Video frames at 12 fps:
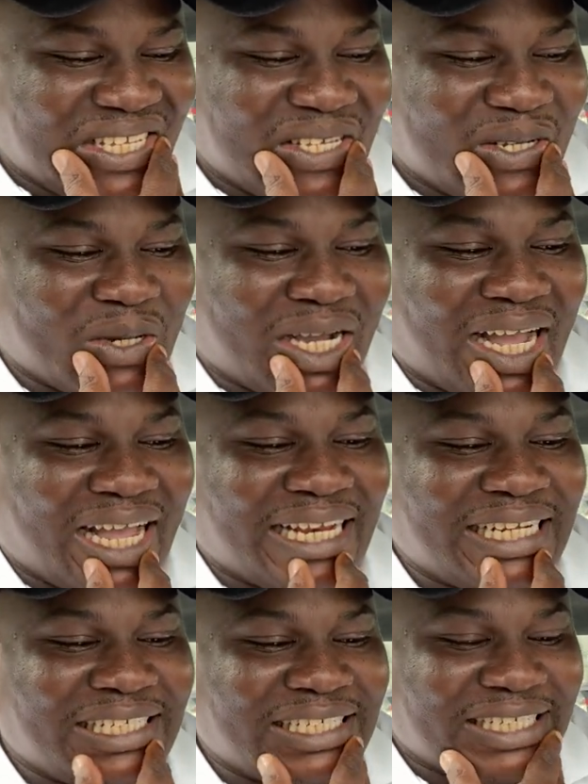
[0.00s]
you
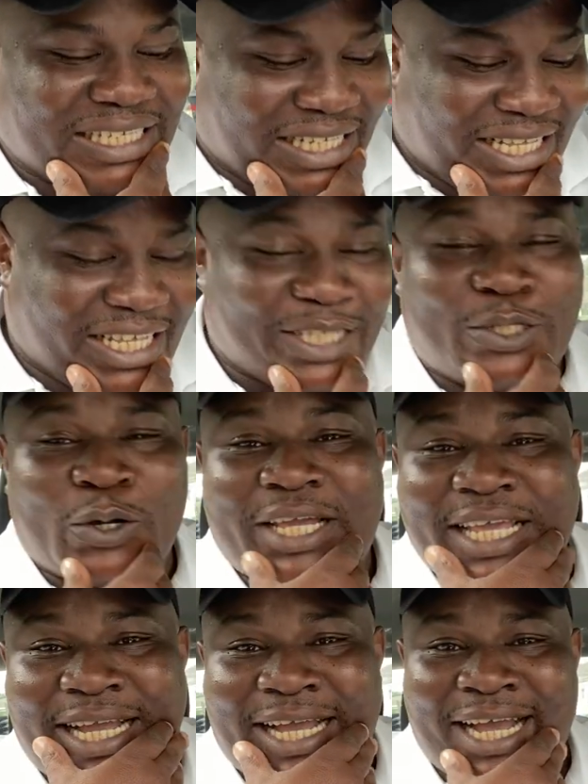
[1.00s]
can't eat your
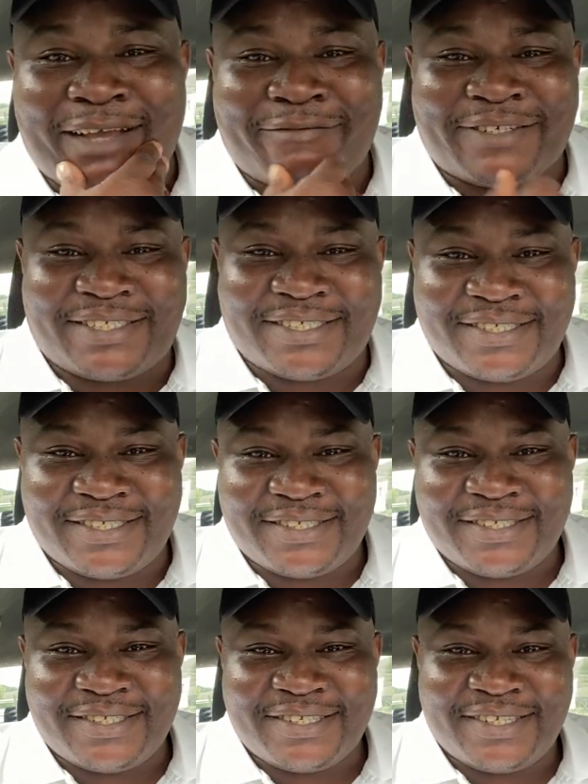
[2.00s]
cake and have it.
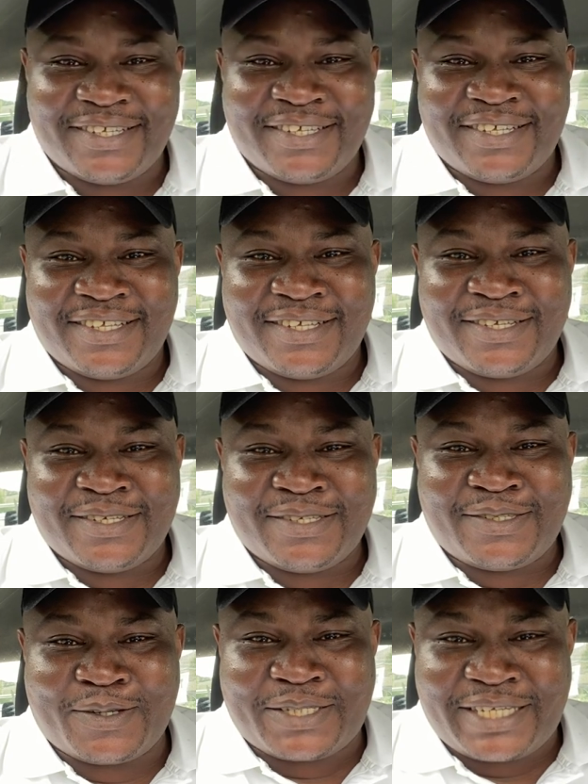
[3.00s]

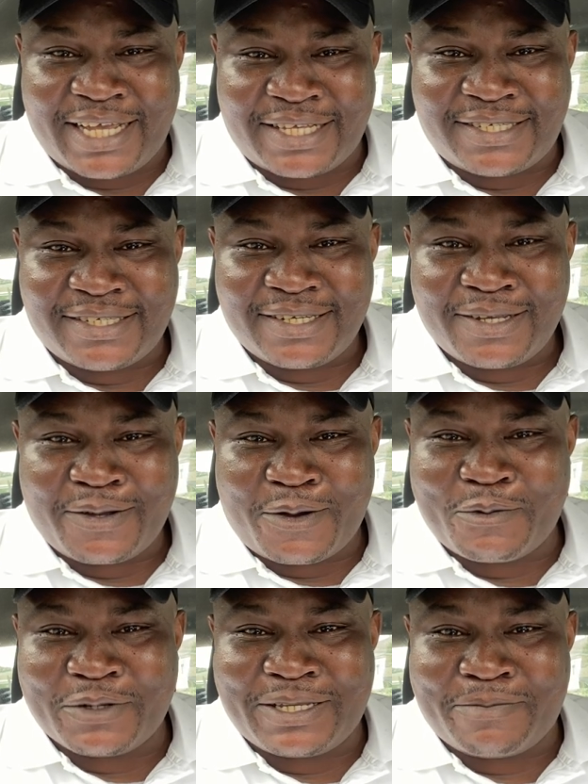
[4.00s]
Success
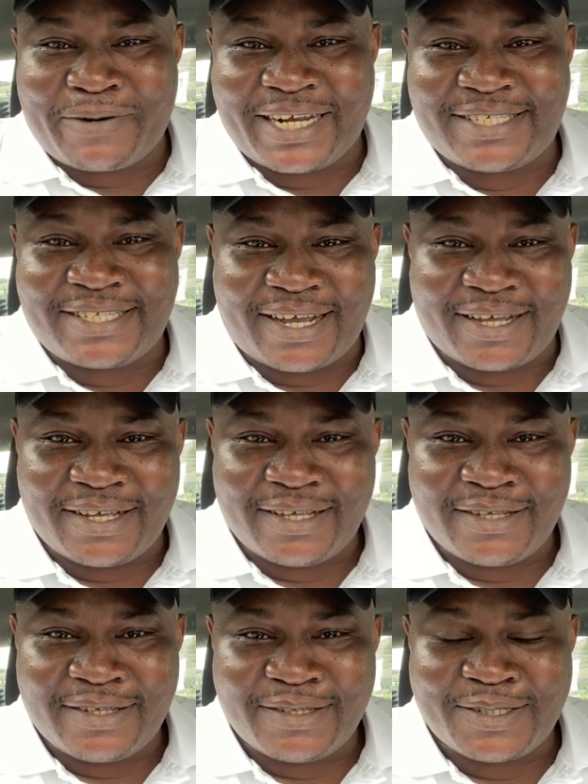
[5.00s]
comes with a price tag.
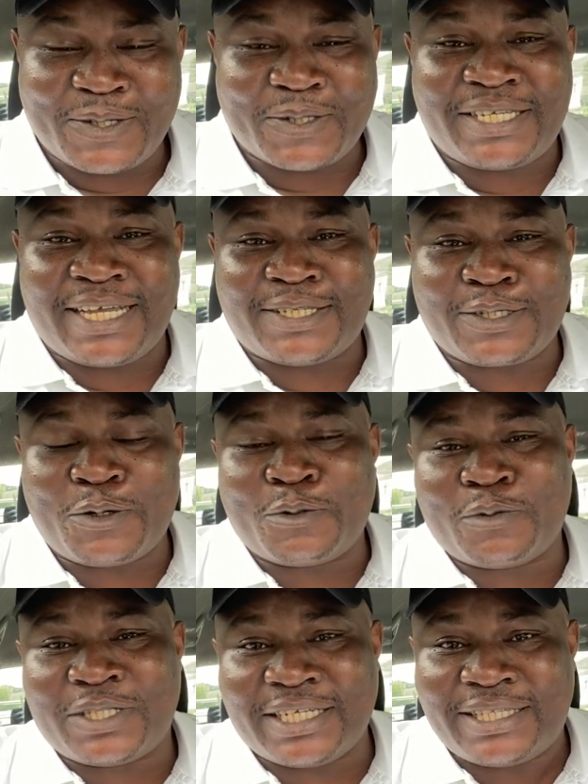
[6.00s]
Success
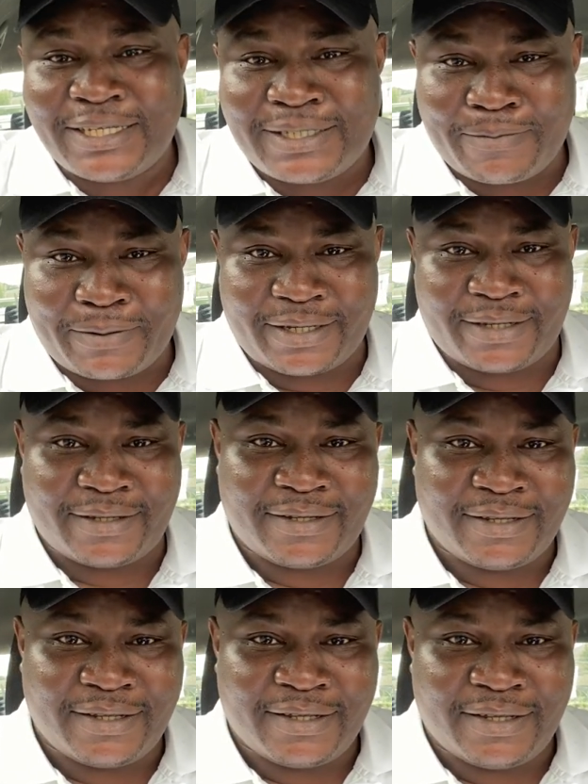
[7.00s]
comes with a discipline.
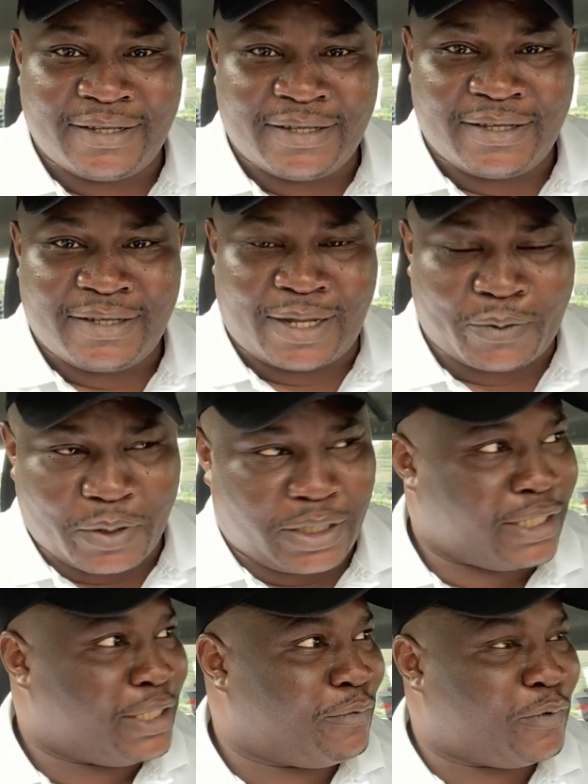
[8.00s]
I'll
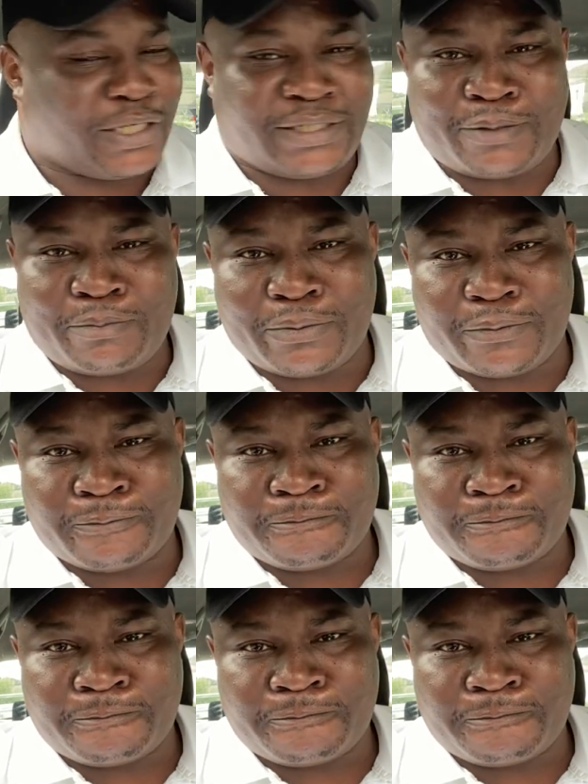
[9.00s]
quickly give you an example.